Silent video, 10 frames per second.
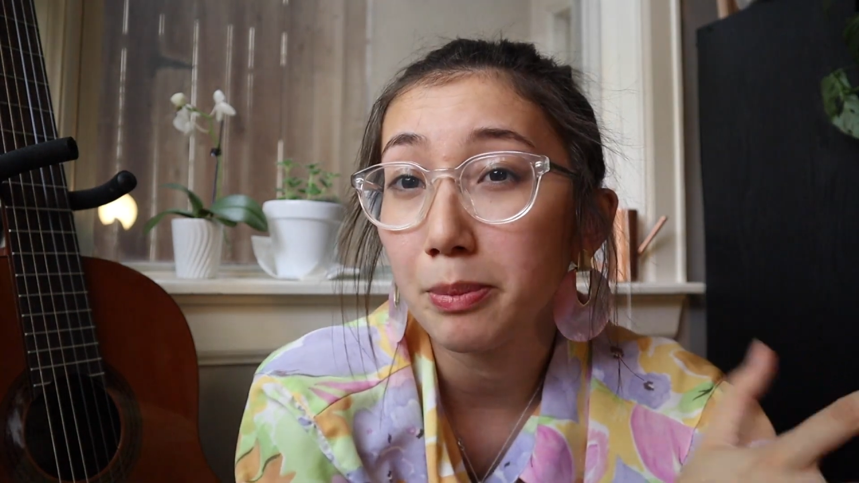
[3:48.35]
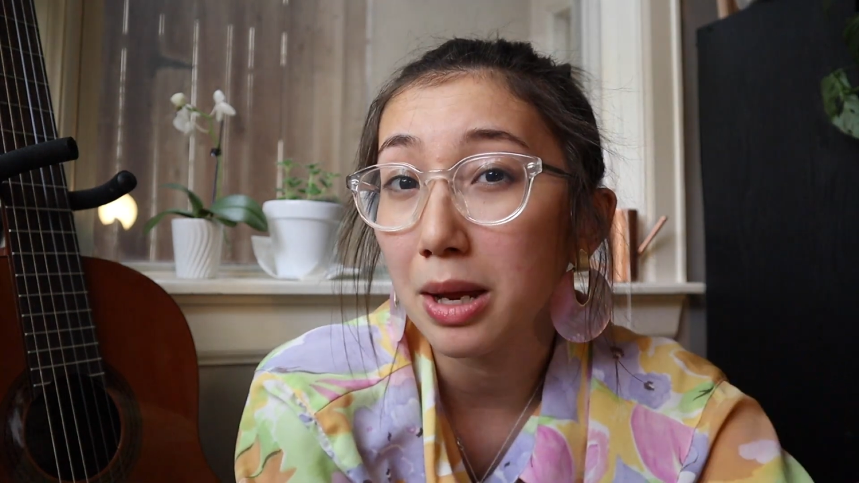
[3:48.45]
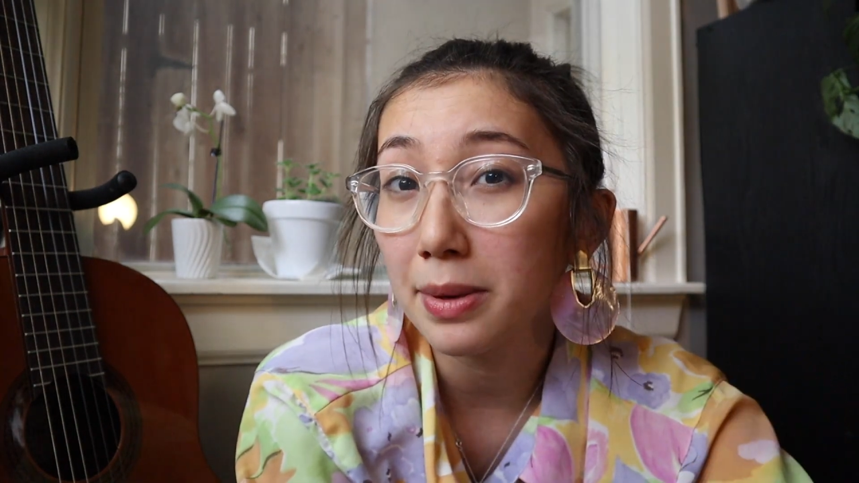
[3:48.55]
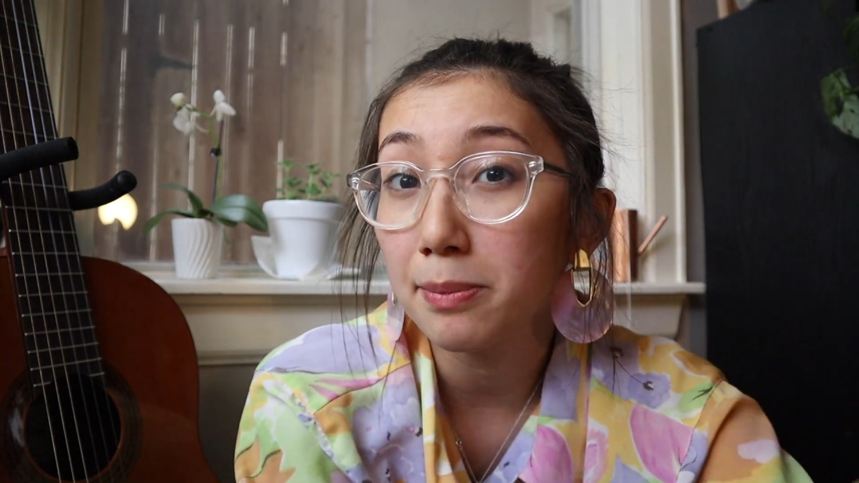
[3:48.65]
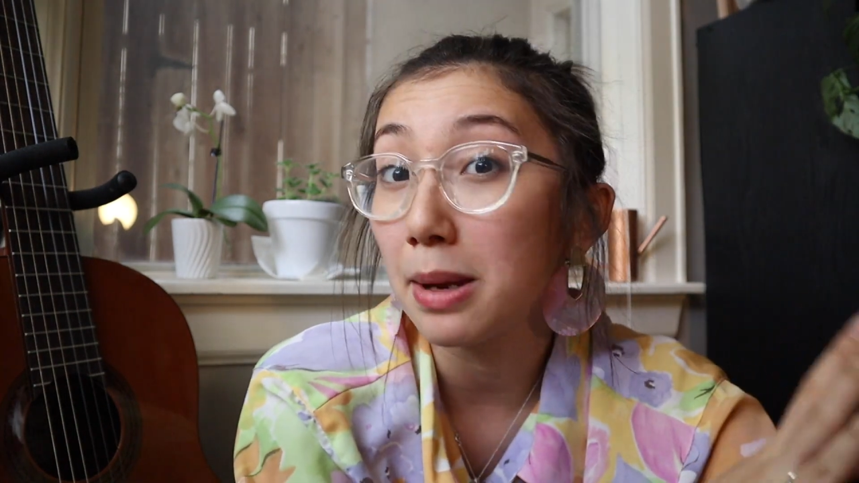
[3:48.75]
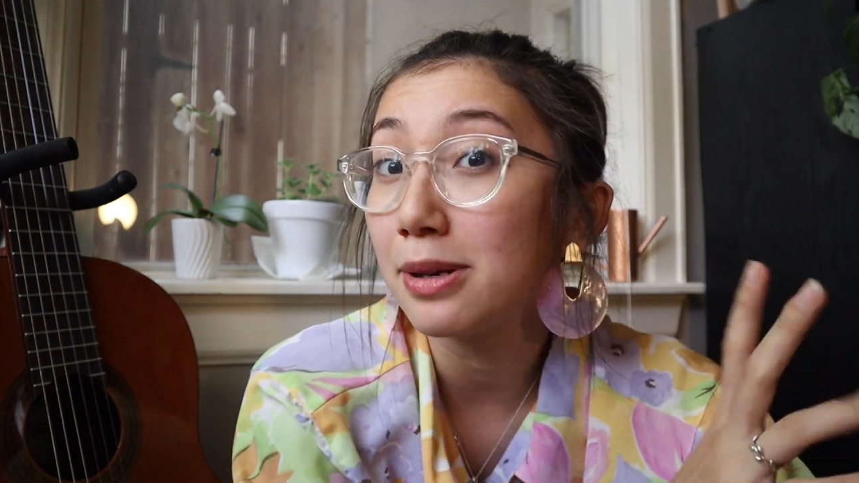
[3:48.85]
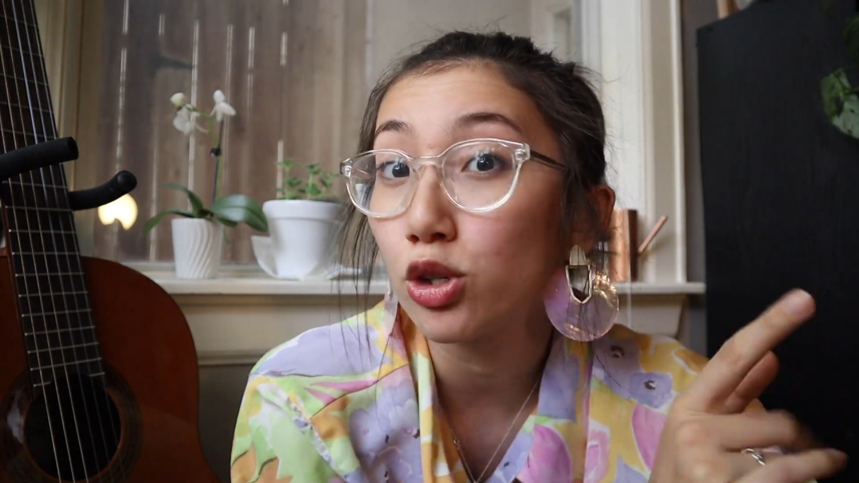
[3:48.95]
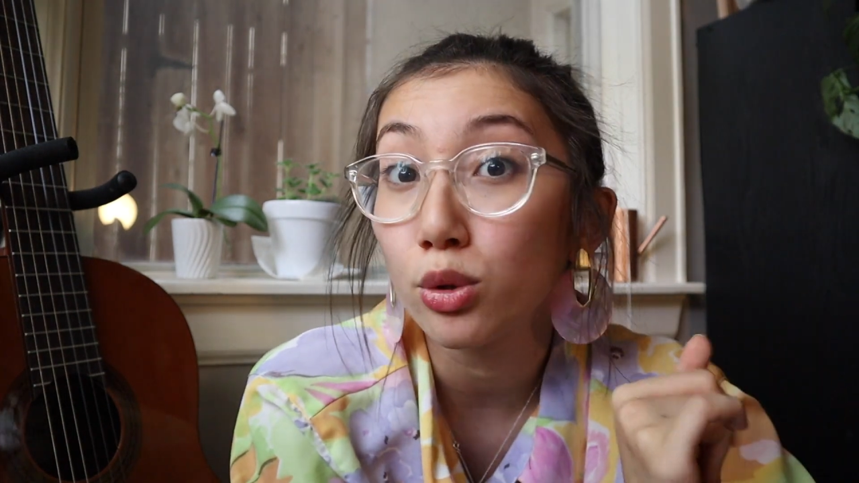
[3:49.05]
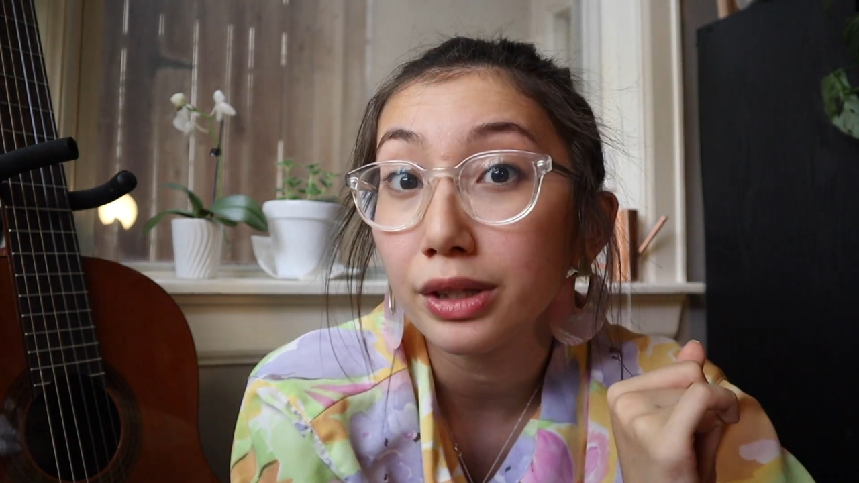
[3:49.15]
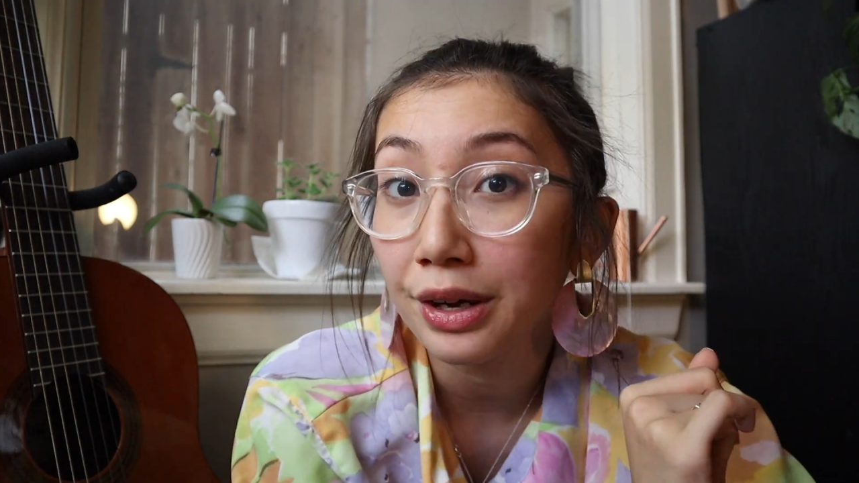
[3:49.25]
maybe
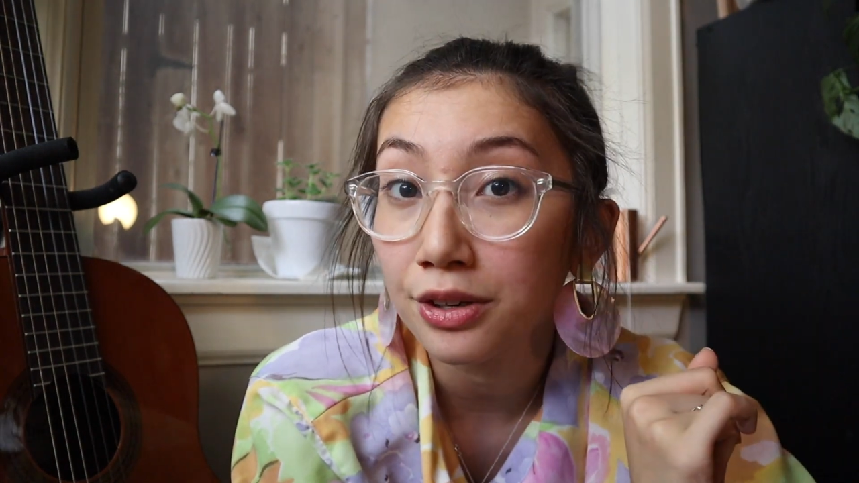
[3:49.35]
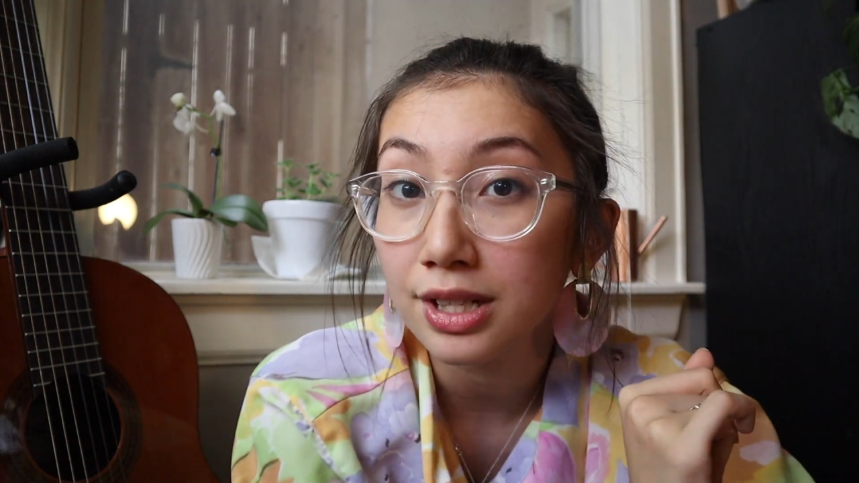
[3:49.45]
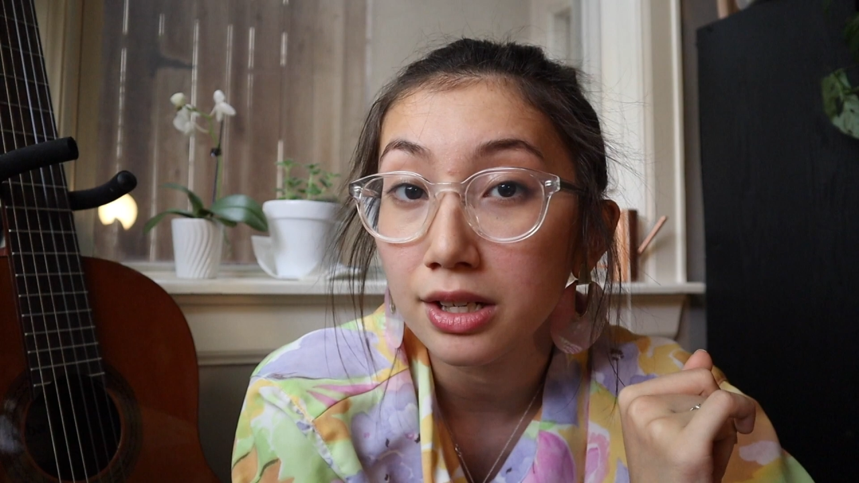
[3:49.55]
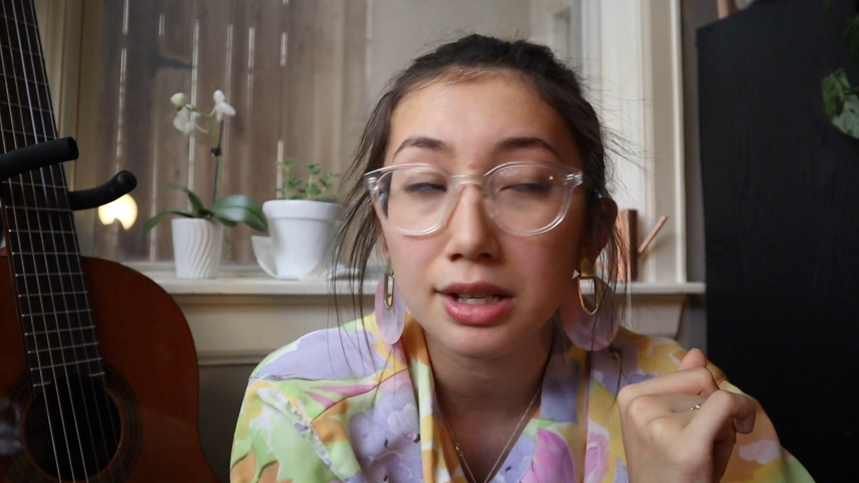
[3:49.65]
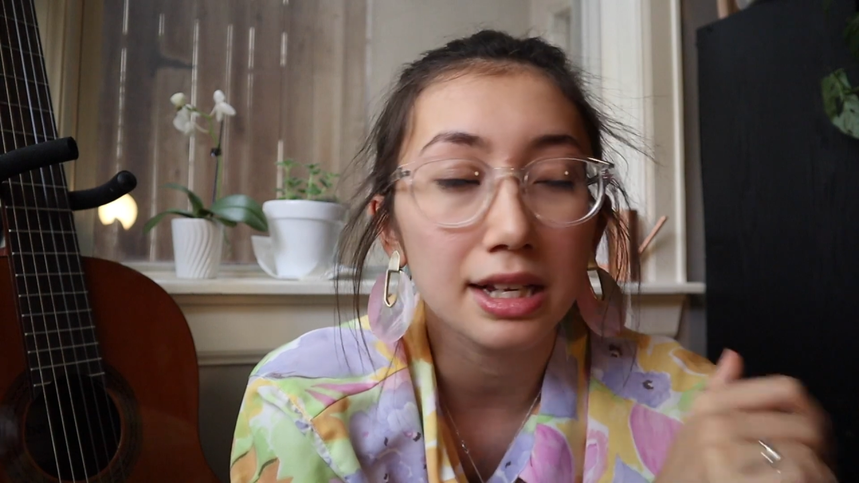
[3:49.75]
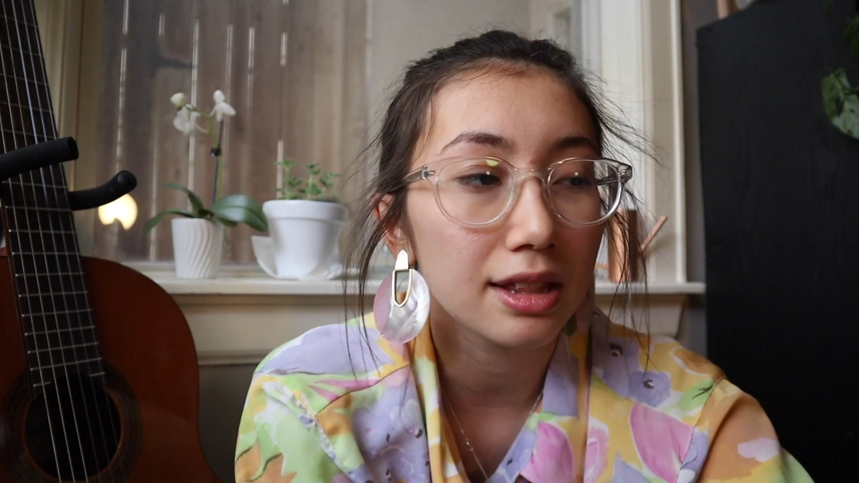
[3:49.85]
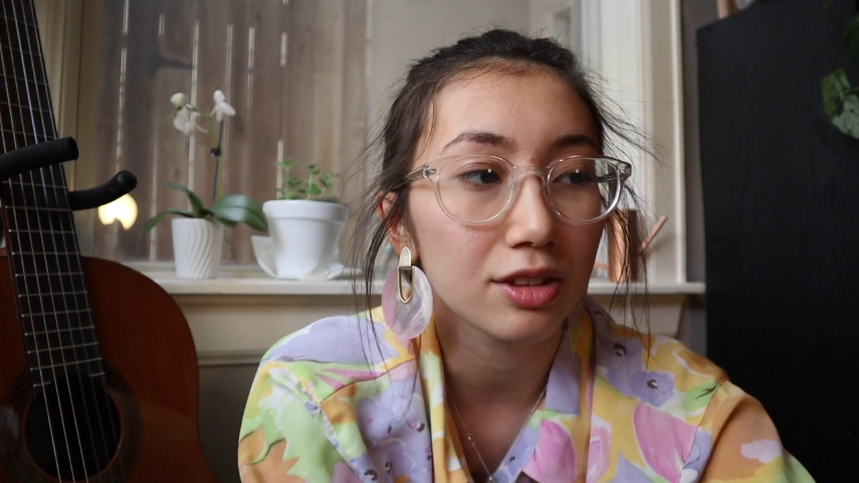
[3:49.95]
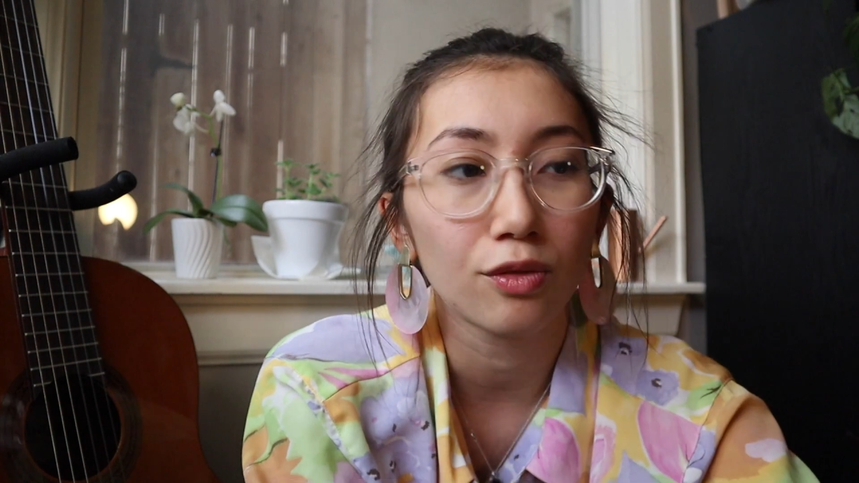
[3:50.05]
2 layers underneath